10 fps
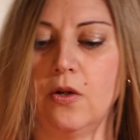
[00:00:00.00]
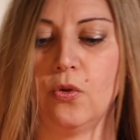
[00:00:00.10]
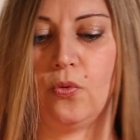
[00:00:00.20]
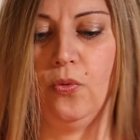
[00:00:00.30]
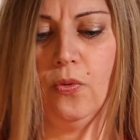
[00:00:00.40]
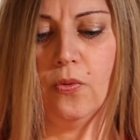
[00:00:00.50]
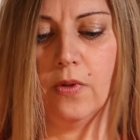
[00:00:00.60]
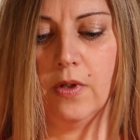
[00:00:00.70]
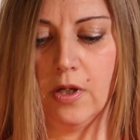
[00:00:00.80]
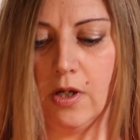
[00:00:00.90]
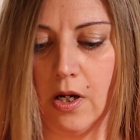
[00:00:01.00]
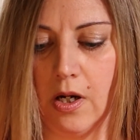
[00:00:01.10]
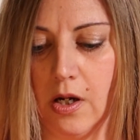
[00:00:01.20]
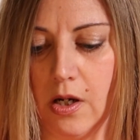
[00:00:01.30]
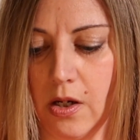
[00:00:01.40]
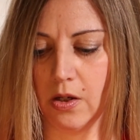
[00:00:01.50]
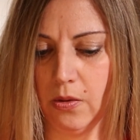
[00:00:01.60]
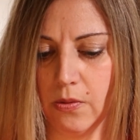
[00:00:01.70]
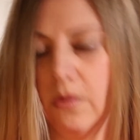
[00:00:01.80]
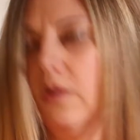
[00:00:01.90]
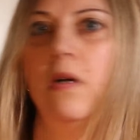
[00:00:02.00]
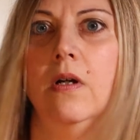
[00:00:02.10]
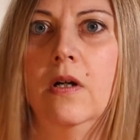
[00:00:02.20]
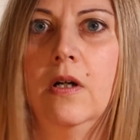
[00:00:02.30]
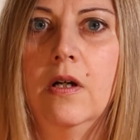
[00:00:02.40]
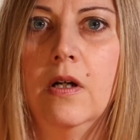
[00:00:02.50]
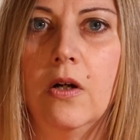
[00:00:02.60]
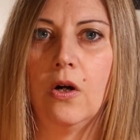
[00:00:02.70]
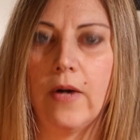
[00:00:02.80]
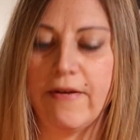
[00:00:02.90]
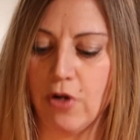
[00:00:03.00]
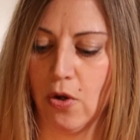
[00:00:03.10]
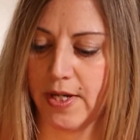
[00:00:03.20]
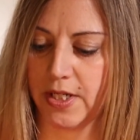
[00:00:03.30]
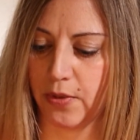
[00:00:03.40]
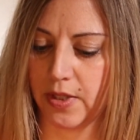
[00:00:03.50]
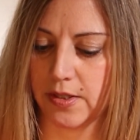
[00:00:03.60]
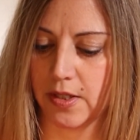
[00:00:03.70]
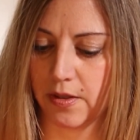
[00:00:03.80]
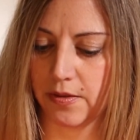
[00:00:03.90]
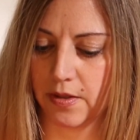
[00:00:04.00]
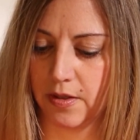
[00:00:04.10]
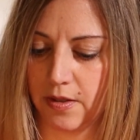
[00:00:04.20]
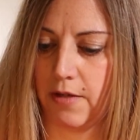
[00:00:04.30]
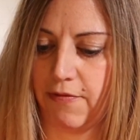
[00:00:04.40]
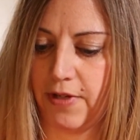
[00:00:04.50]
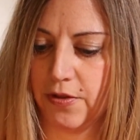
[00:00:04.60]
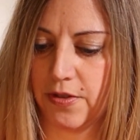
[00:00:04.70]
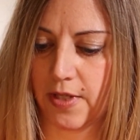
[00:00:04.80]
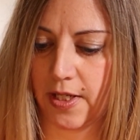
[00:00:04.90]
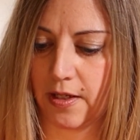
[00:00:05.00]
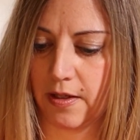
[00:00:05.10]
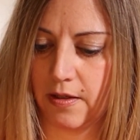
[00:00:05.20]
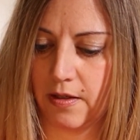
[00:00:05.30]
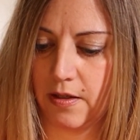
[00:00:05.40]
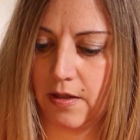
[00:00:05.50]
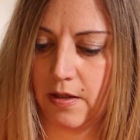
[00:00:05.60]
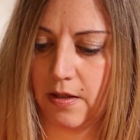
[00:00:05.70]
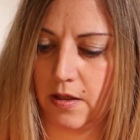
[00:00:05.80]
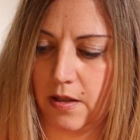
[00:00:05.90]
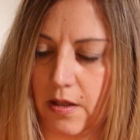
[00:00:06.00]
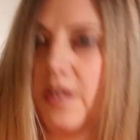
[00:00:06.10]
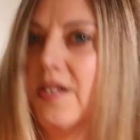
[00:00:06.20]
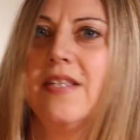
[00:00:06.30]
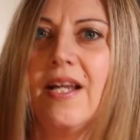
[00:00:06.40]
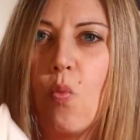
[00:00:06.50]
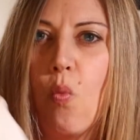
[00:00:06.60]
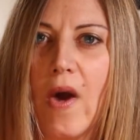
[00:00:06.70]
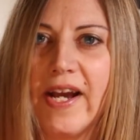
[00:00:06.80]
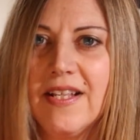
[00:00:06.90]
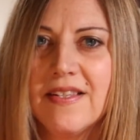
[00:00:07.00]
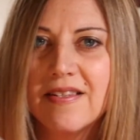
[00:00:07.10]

Ooh, oh, I have no idea what this is. It feels like Is this like white